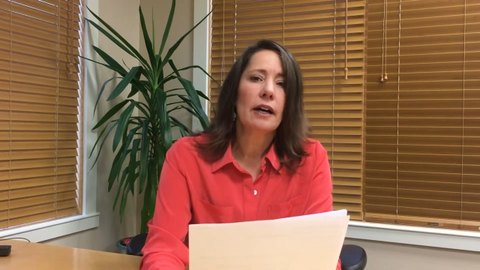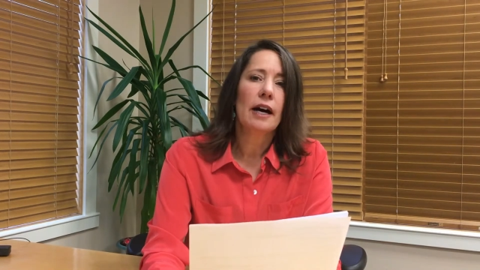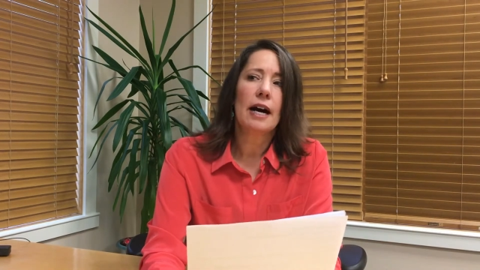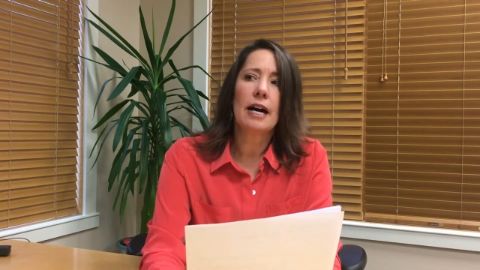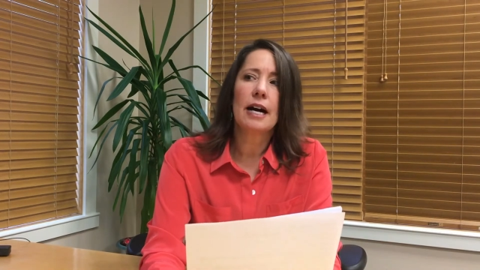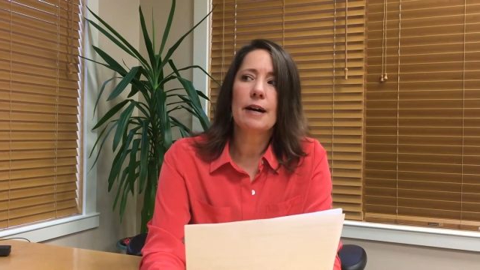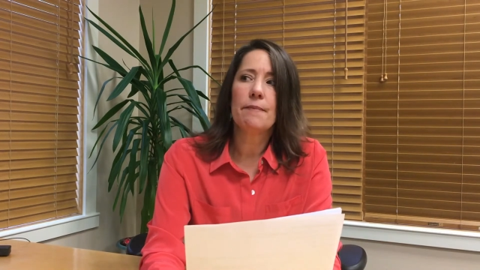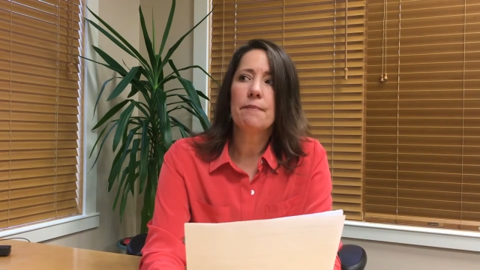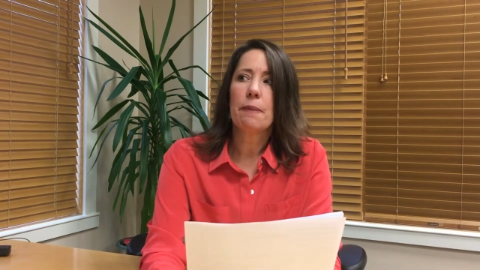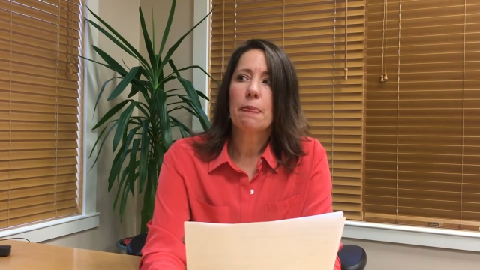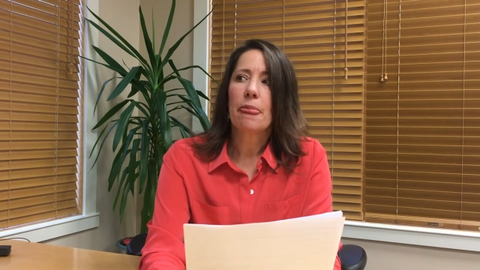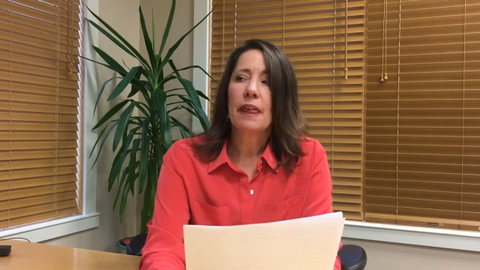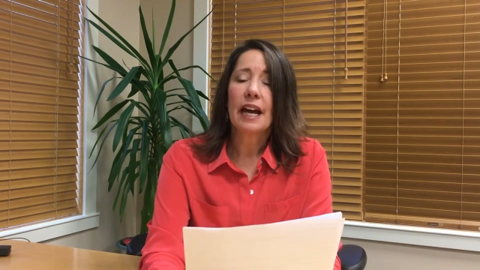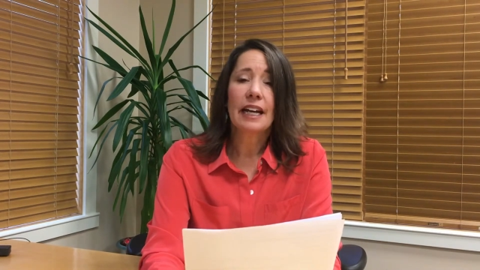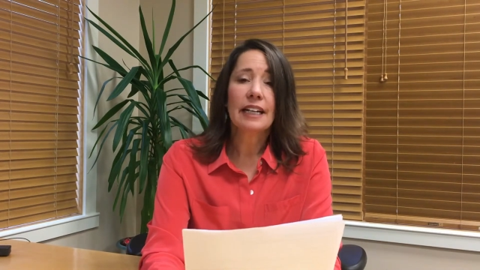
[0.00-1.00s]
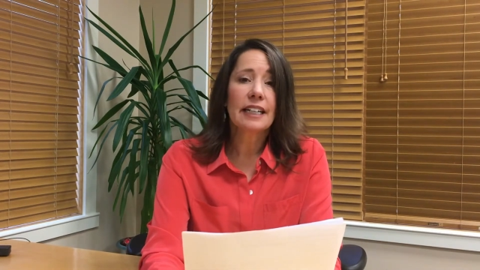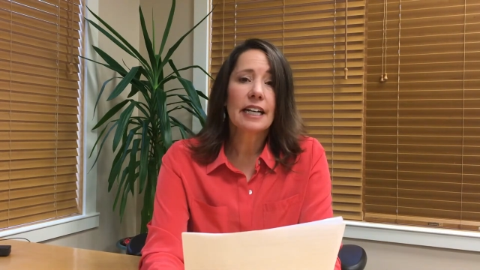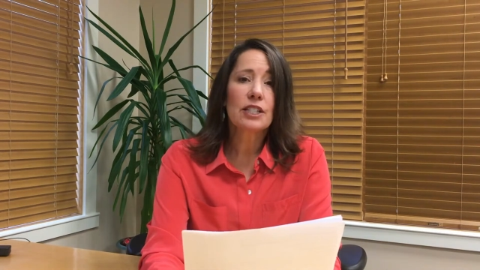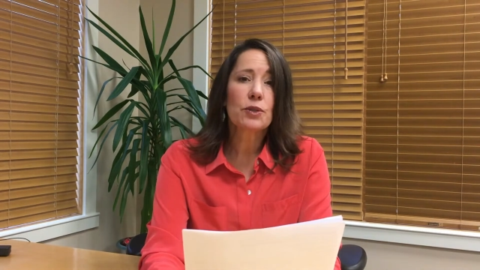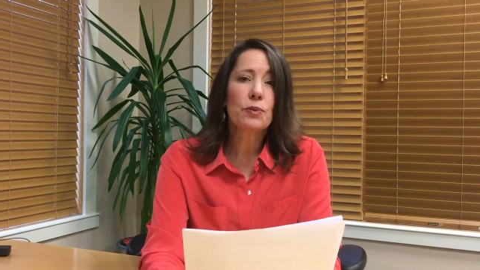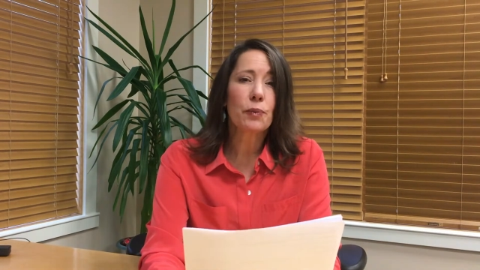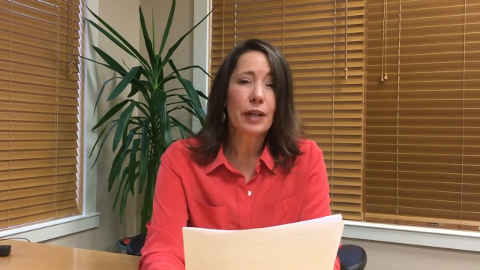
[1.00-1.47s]
And
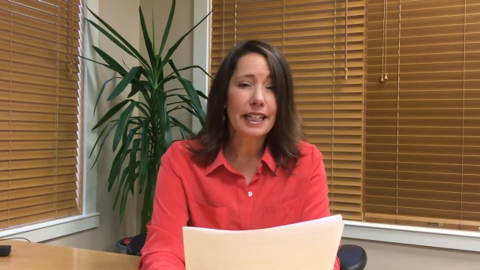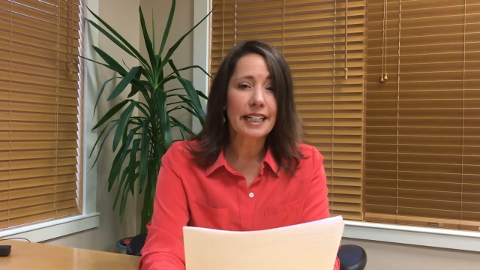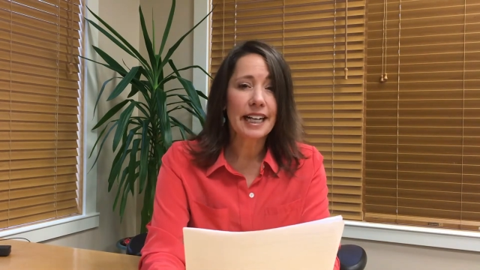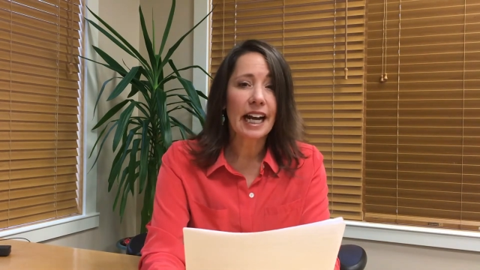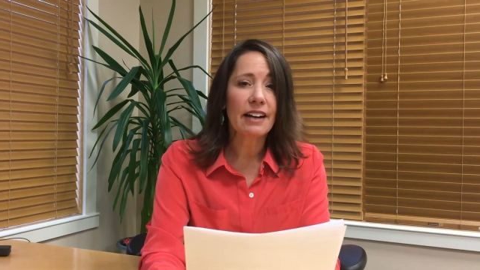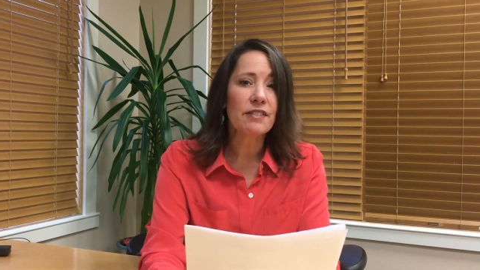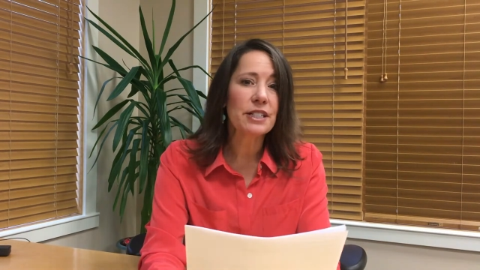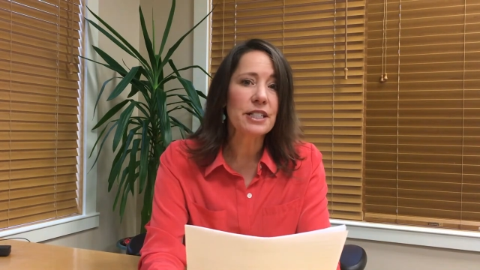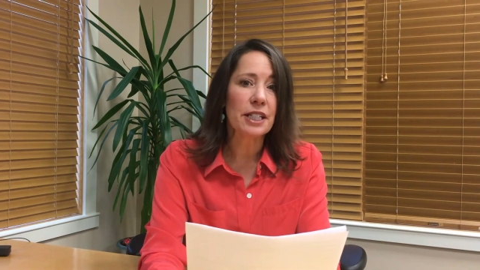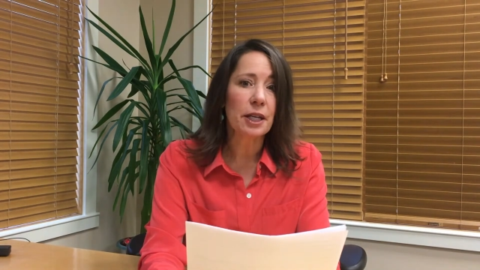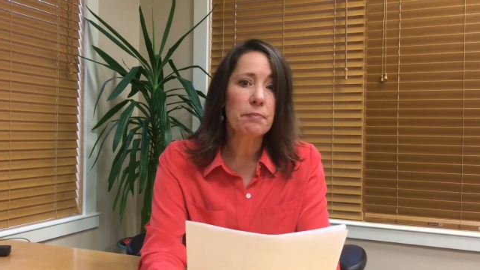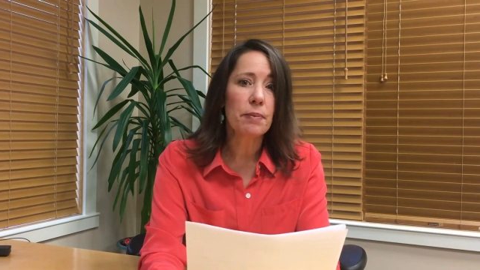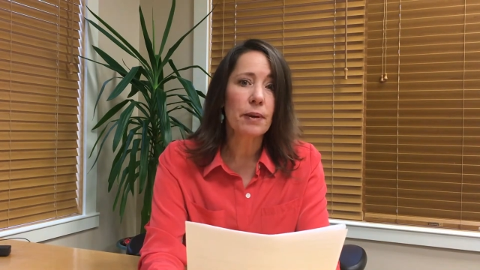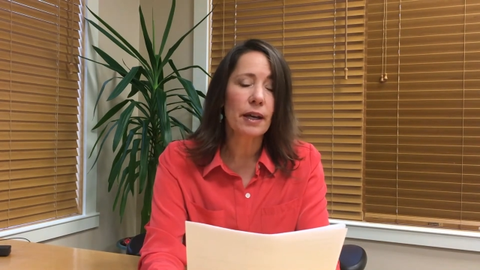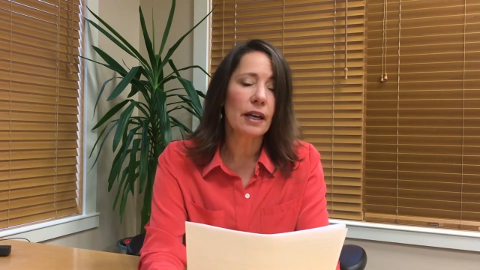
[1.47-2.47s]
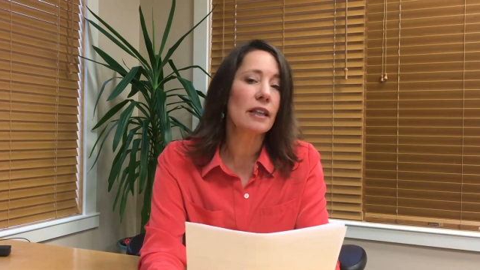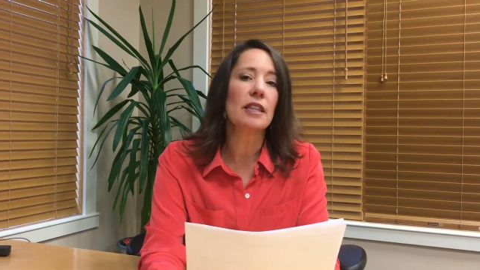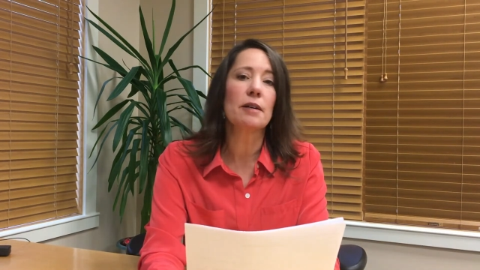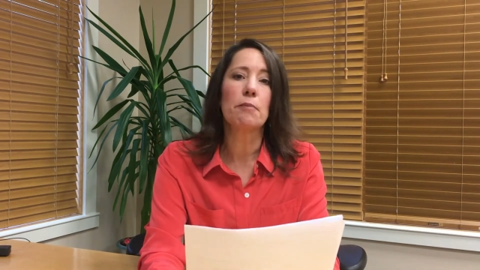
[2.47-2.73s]
yes, we can have a dip in the